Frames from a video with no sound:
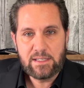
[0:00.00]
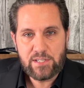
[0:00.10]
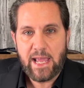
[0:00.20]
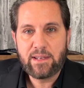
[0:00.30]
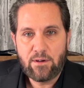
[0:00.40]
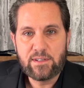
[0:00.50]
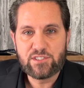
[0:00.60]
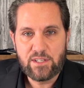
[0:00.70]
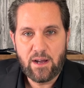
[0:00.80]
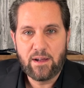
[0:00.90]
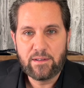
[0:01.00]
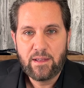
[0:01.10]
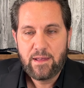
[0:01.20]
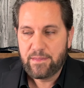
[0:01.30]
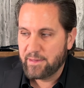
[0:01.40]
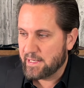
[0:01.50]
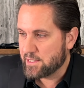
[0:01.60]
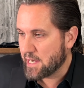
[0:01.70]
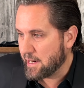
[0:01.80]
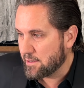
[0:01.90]
his hand on his gun the
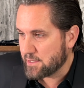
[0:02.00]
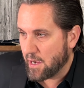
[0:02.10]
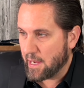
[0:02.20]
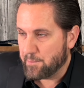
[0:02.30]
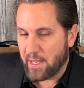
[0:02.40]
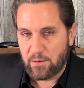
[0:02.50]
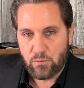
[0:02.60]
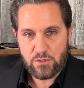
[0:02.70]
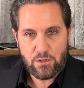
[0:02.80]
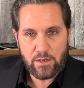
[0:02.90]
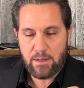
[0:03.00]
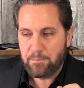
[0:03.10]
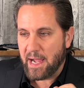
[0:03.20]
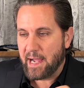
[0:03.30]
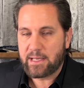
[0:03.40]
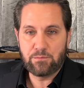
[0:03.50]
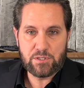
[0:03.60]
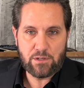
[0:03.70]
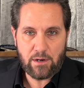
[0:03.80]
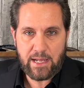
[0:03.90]
entire time and was looking back, and it was
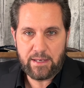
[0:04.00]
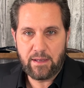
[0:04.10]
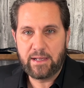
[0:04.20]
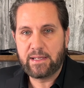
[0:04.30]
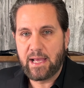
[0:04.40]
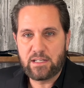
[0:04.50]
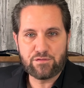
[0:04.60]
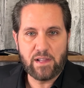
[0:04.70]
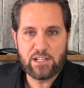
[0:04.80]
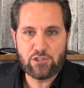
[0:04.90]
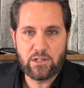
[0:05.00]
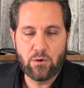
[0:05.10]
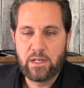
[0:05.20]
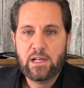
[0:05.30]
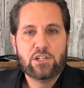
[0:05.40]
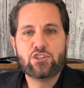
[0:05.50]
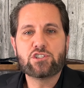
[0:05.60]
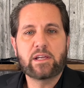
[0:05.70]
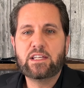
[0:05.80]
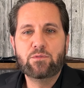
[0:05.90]
dark at night. He had his flashlight going, just
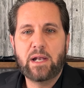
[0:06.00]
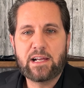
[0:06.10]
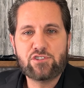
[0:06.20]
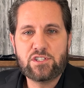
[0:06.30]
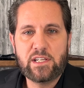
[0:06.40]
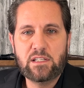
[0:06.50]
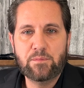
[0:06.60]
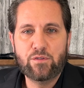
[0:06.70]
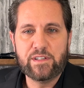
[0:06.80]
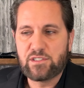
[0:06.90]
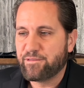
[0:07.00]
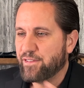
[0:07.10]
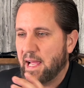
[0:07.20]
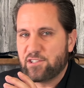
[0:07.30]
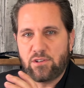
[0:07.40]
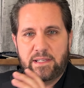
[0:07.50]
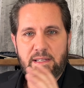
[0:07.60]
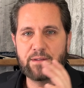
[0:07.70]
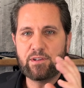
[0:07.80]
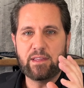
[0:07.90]
like you would actually see in the movies a flashlight and
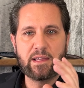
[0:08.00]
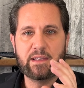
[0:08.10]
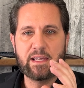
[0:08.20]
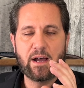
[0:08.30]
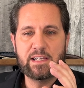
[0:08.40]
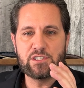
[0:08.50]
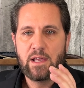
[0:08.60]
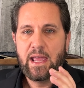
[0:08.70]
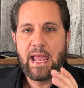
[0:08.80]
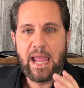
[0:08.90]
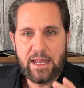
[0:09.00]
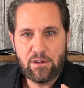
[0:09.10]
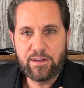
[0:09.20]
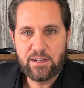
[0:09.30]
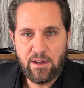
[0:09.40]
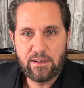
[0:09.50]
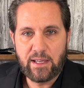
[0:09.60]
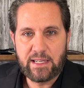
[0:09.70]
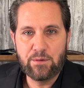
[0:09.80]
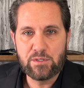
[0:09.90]
everything in the eyes, hand on the gun
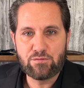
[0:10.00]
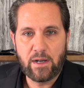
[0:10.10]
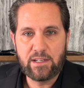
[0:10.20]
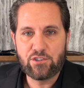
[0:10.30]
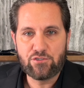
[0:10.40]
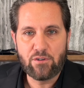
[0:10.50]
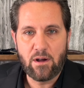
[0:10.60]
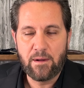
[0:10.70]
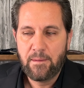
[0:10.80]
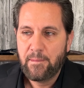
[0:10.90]
like he was ready to draw.